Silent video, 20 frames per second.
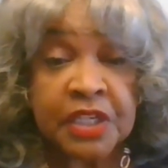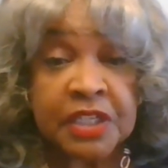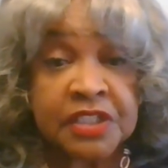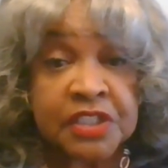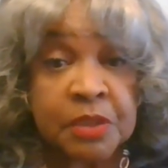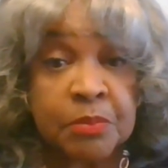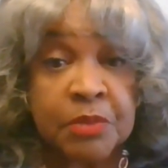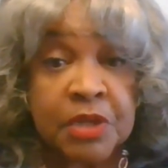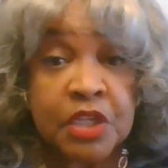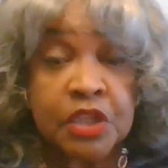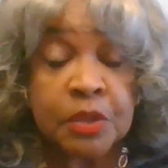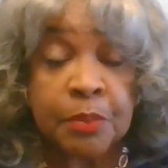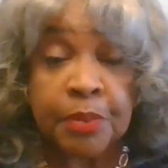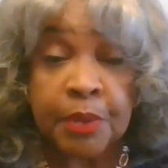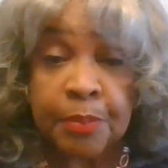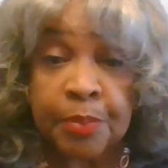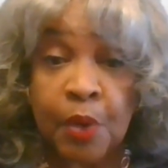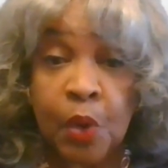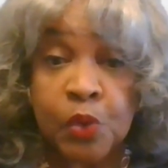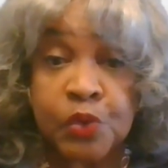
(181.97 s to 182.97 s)
and submitted the
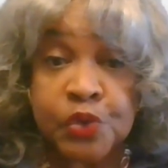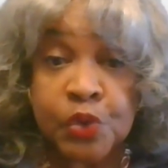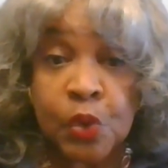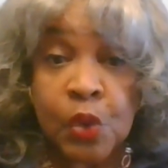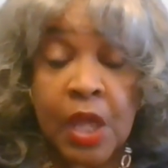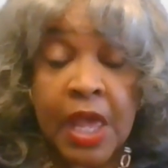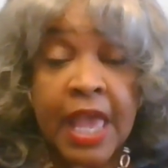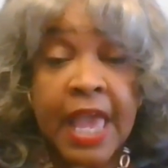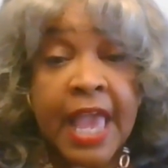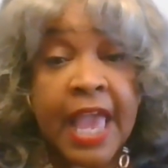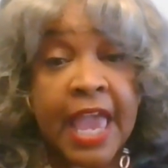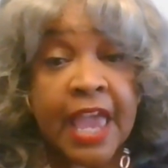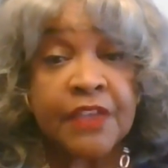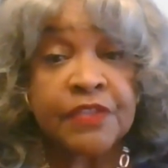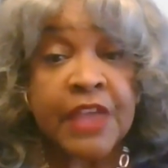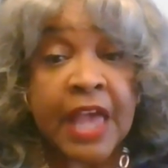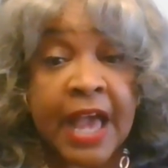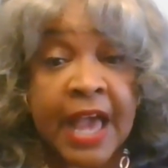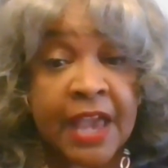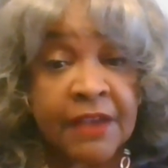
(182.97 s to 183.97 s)
proposal,
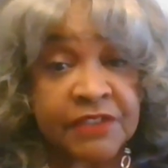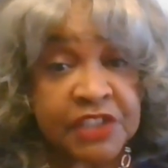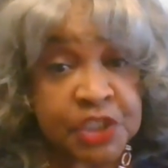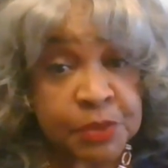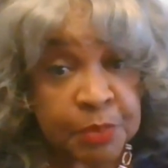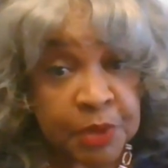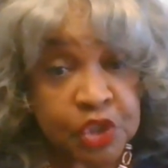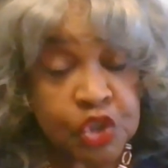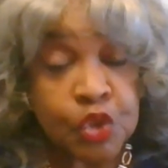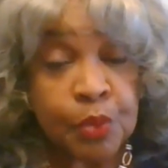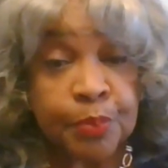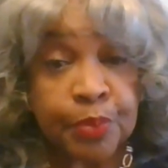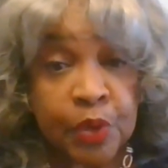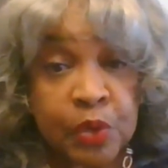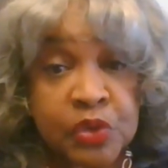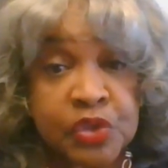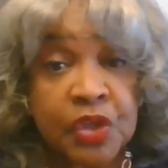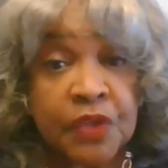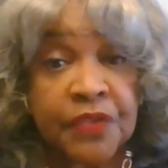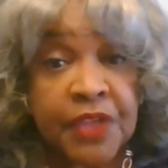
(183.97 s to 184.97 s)
and I have a special
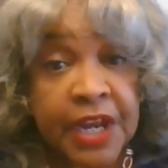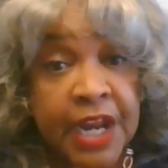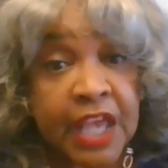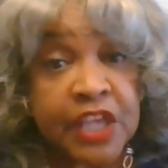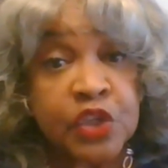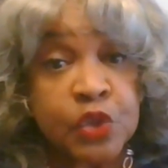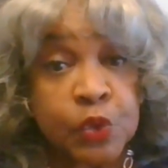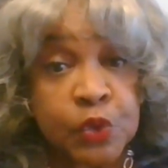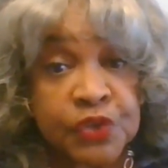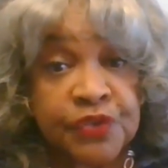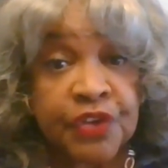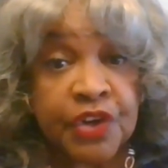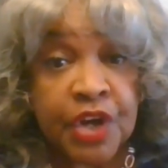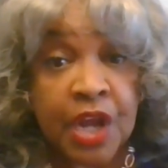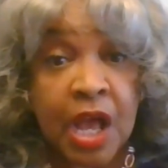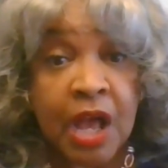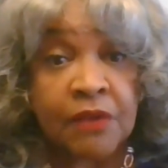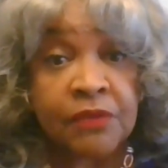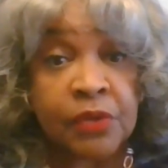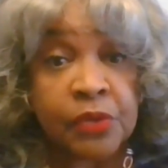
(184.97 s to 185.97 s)
person that I use for
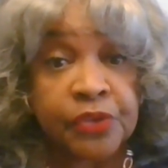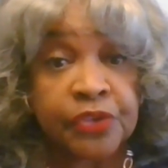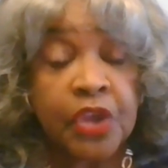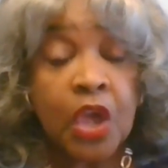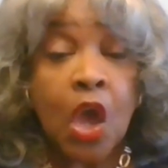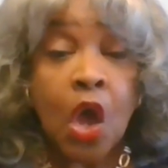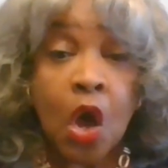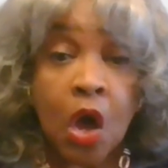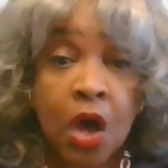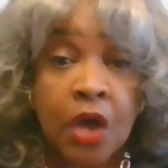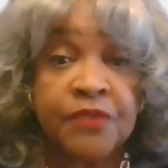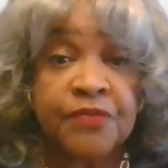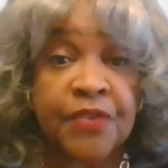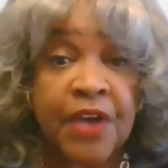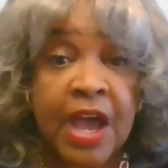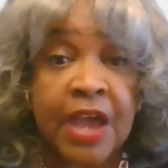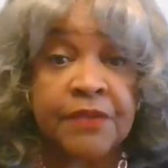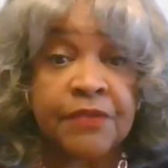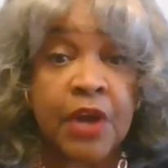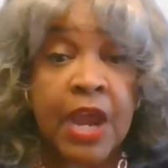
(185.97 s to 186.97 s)
novels on
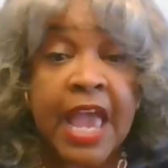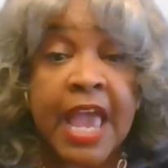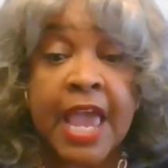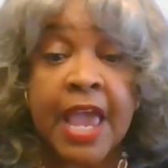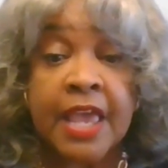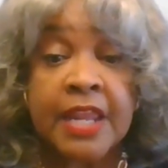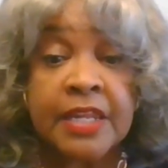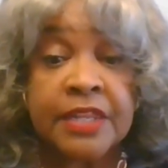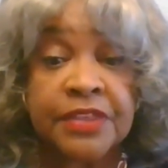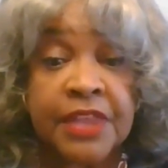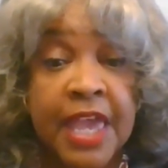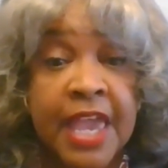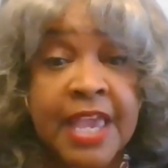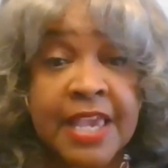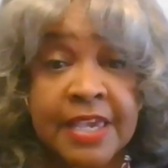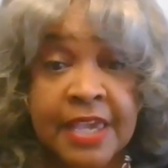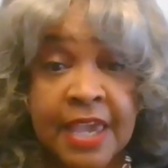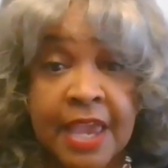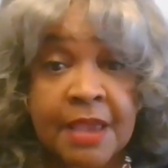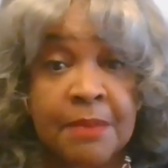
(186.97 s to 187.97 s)
Fiverr, and
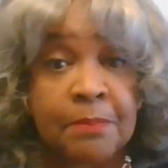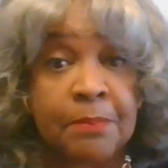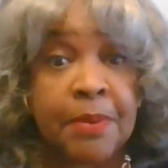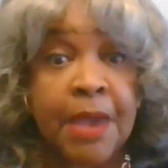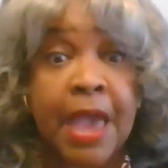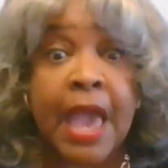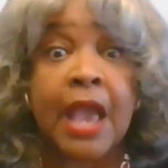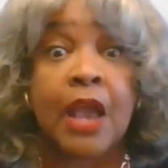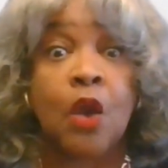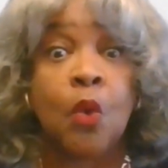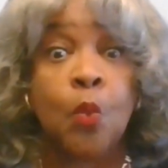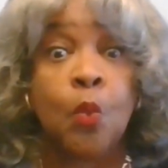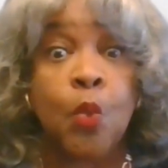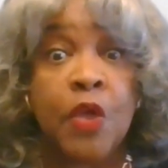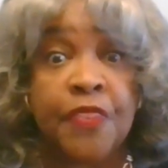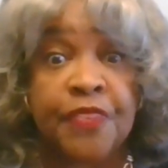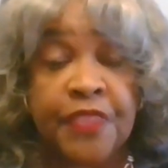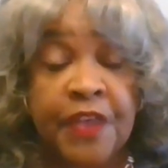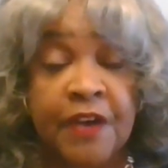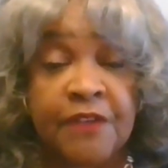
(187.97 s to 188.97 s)
they came back
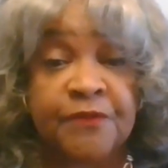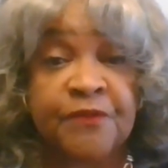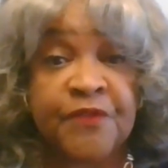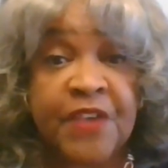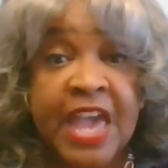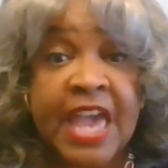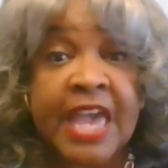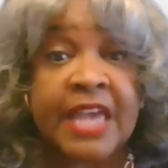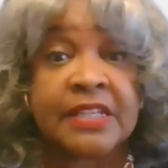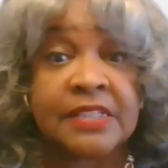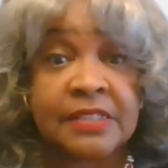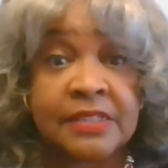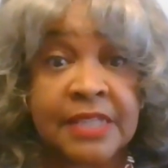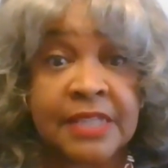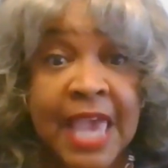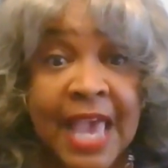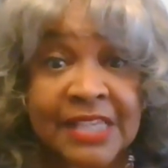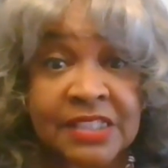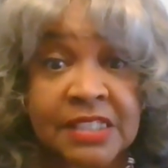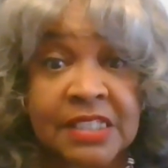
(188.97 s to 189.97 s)
with the
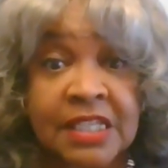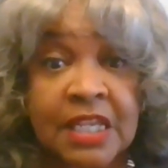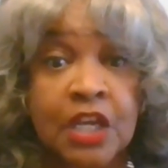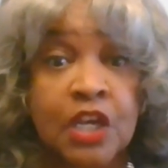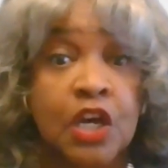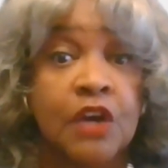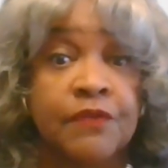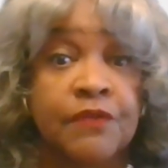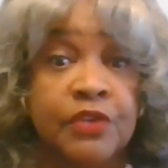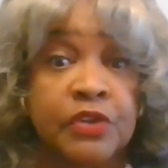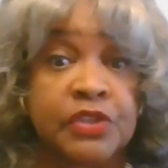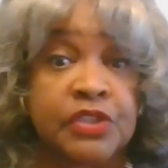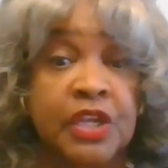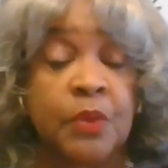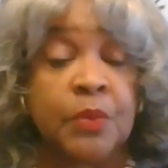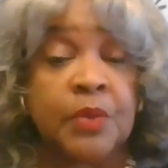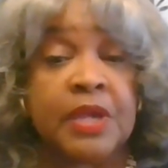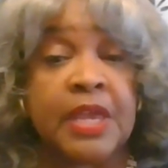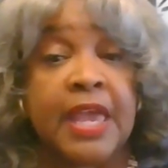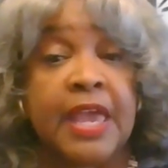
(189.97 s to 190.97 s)
fantastic covers
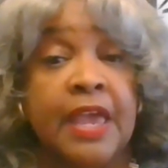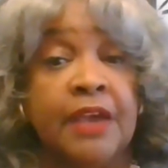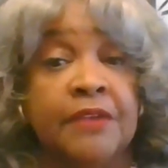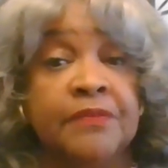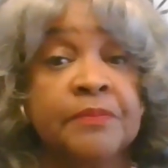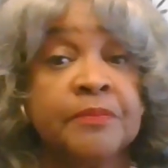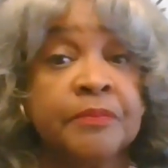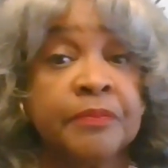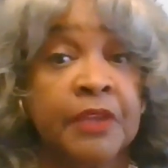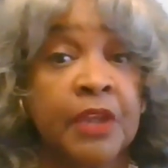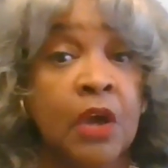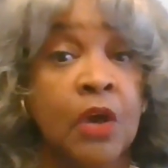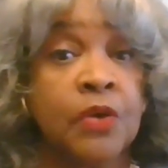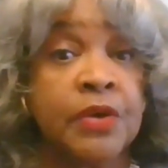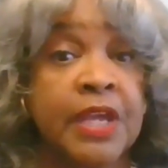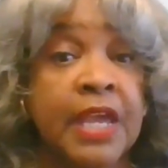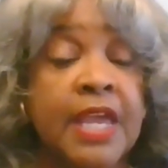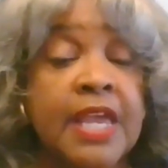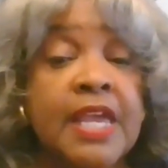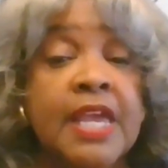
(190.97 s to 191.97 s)
that we have.
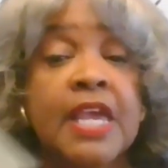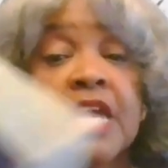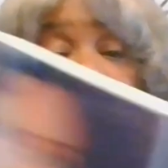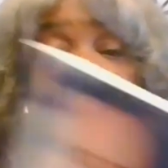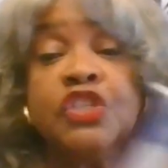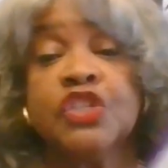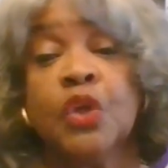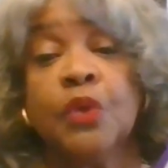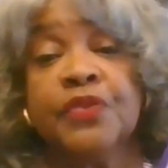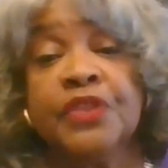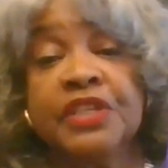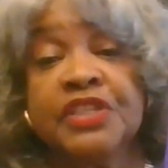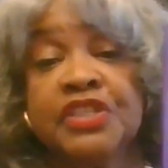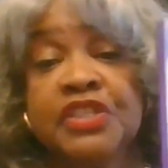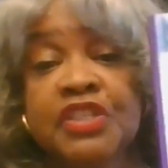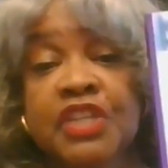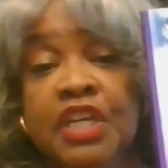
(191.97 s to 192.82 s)
Okay, so this is